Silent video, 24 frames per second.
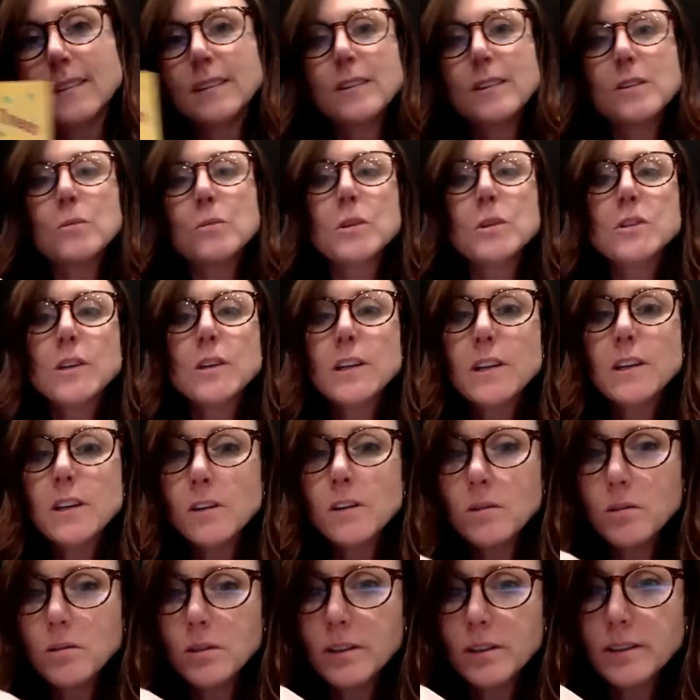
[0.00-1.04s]
which I
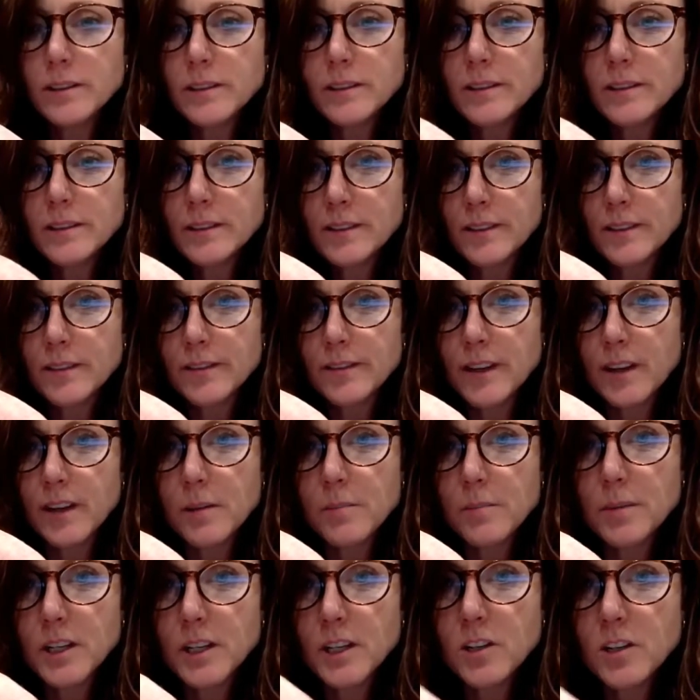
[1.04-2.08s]
know is a
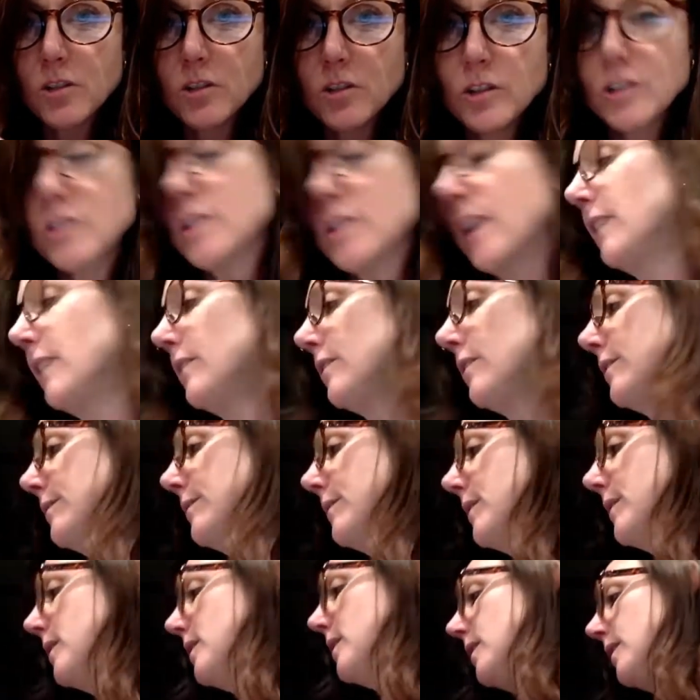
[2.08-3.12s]
very peculiar title,
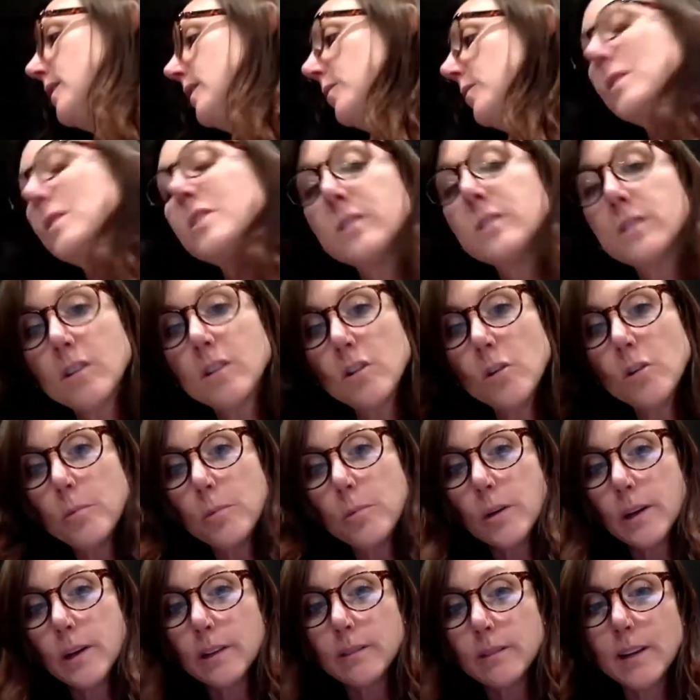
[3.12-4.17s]
which is the whole
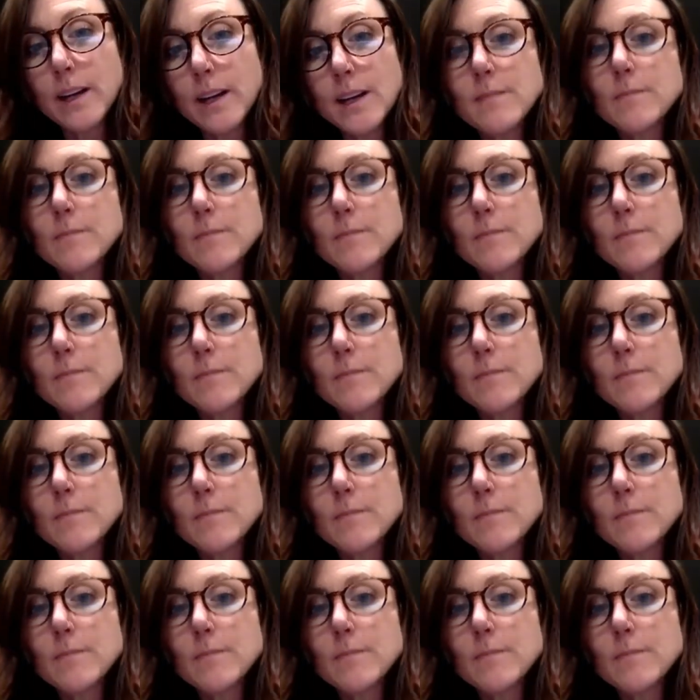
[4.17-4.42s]
point, right?